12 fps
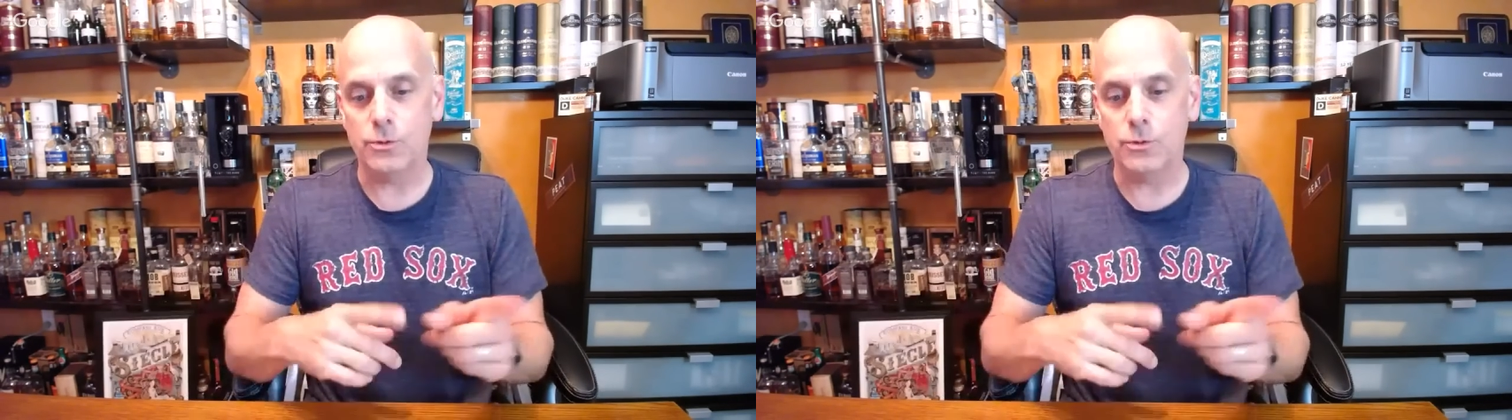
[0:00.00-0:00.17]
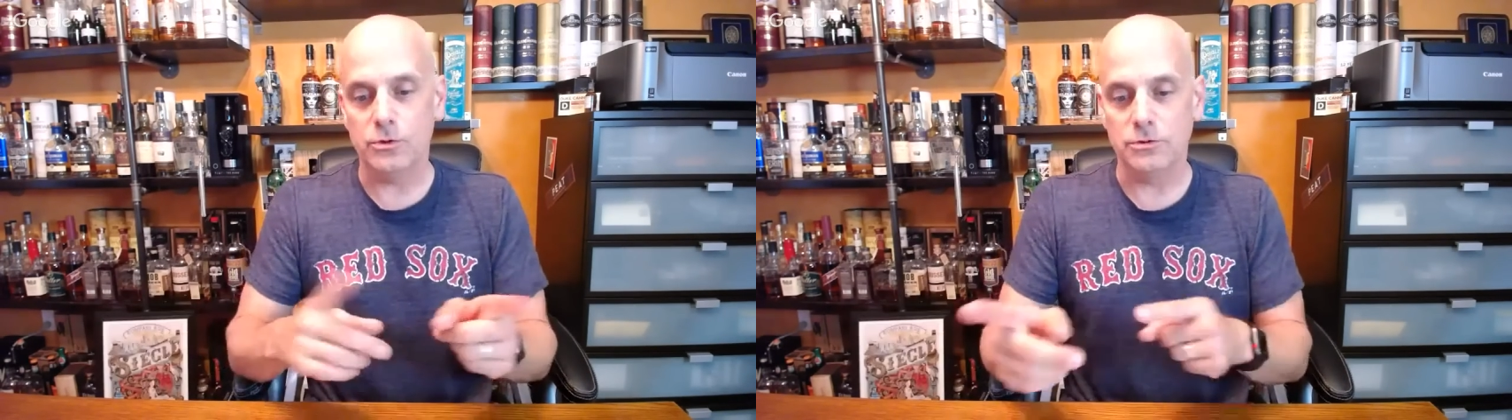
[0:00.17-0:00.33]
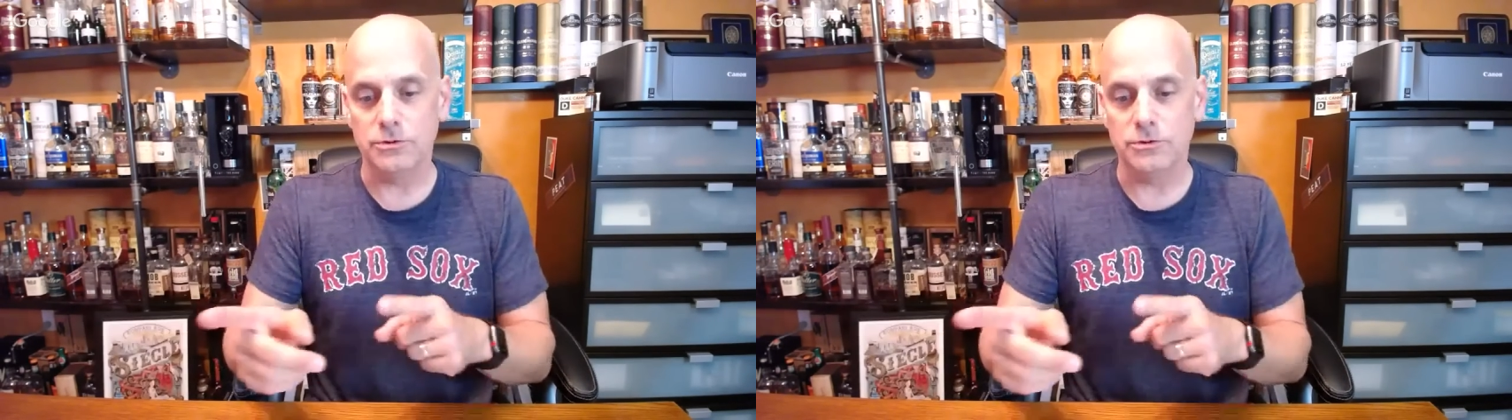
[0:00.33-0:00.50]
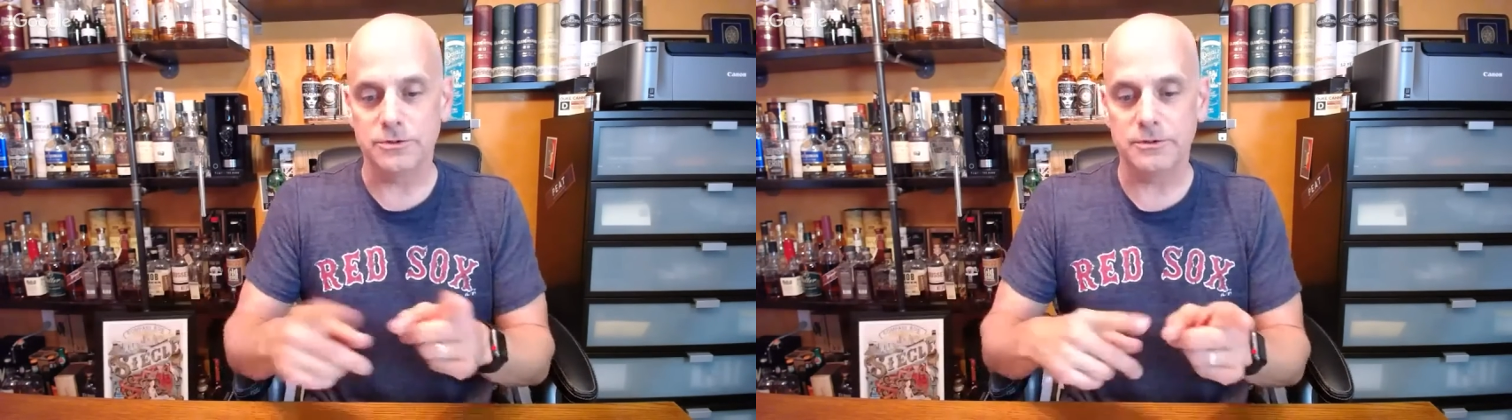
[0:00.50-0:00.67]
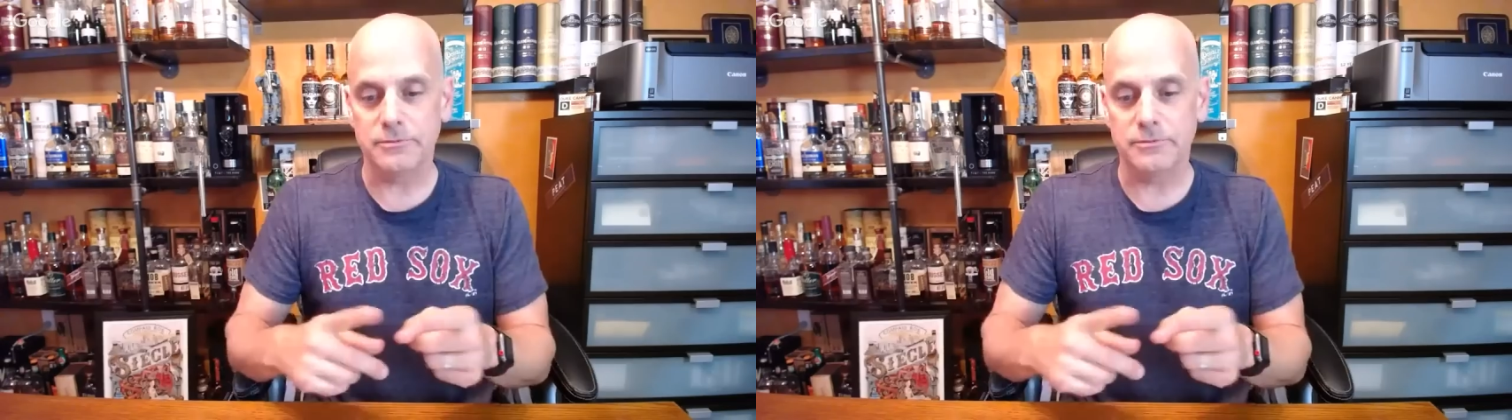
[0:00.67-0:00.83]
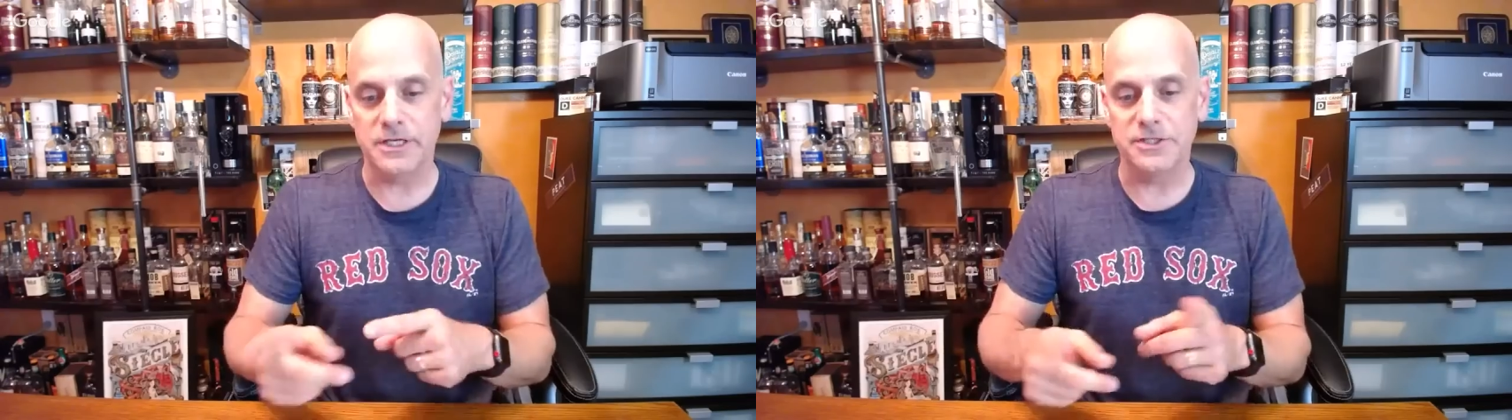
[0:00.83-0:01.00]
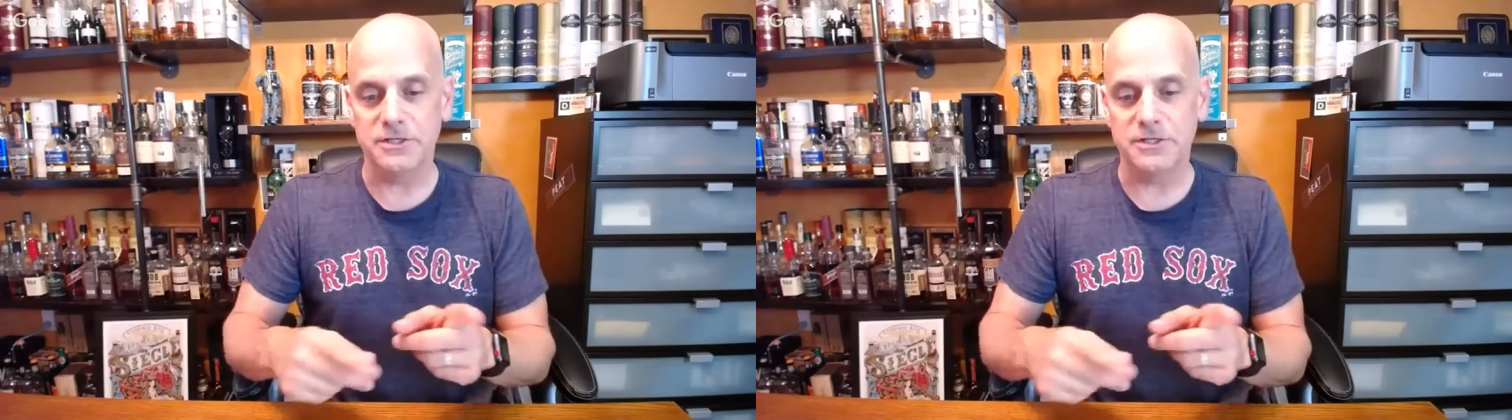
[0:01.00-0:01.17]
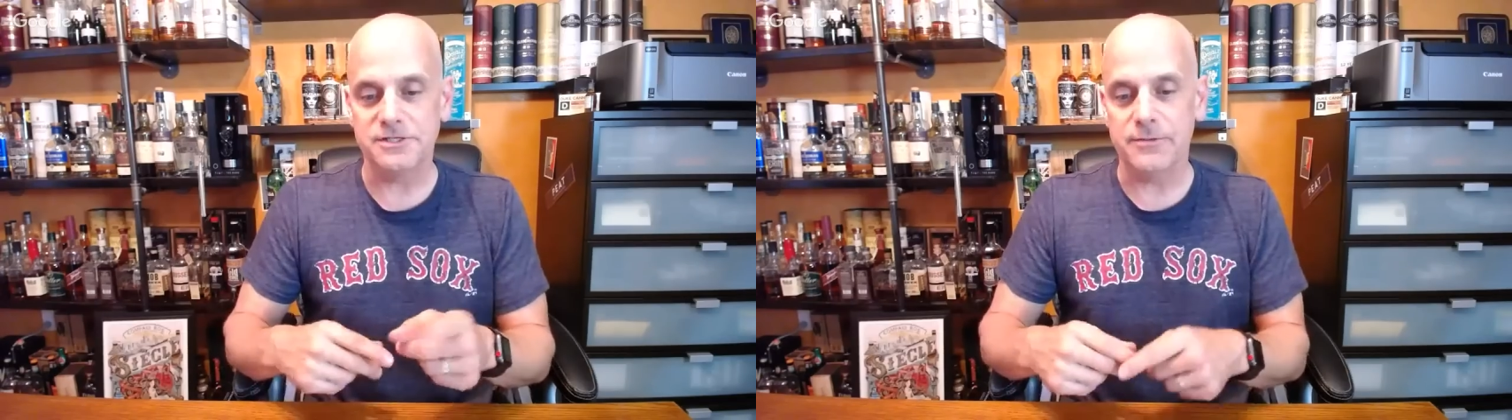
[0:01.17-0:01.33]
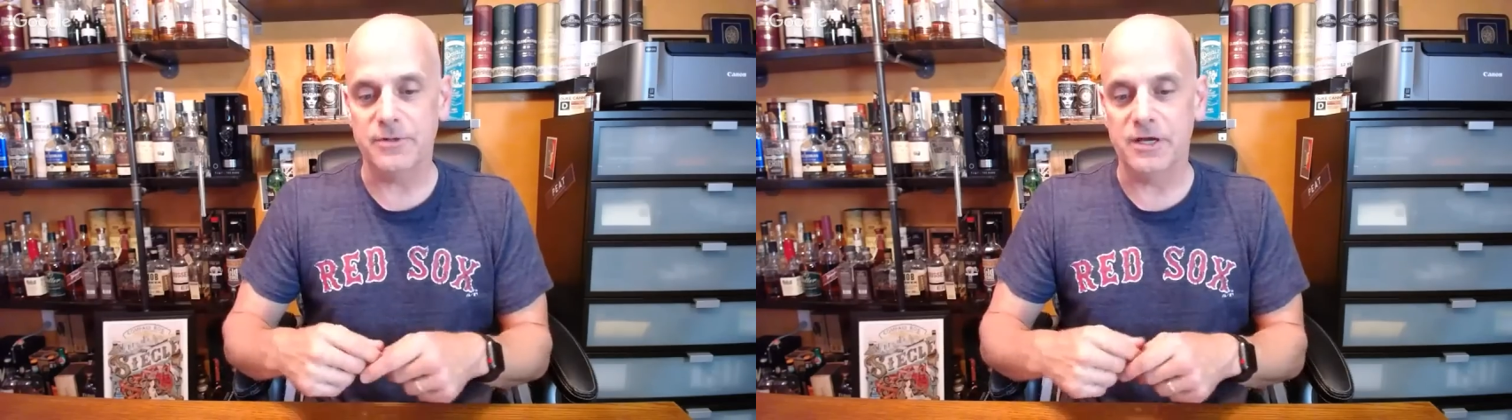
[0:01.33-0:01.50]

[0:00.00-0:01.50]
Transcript: We'll get you the same